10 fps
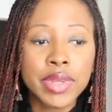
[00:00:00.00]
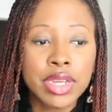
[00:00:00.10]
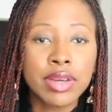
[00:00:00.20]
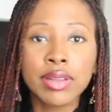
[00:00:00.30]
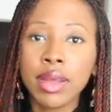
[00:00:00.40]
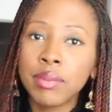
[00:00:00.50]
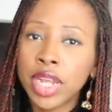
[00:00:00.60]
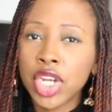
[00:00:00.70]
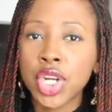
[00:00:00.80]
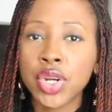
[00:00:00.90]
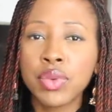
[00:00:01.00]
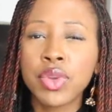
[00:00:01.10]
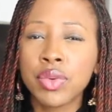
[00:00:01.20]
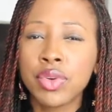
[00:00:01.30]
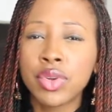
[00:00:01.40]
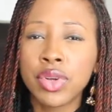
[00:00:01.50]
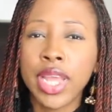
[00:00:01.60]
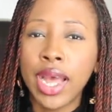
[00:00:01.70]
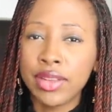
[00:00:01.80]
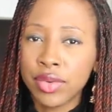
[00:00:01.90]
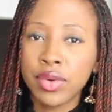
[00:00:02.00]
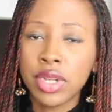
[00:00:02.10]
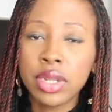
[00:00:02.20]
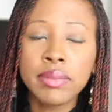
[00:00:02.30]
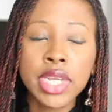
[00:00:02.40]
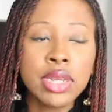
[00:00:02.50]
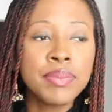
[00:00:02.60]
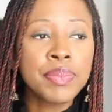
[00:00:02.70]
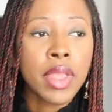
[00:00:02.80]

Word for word: because I'm not sure it would look as good on me.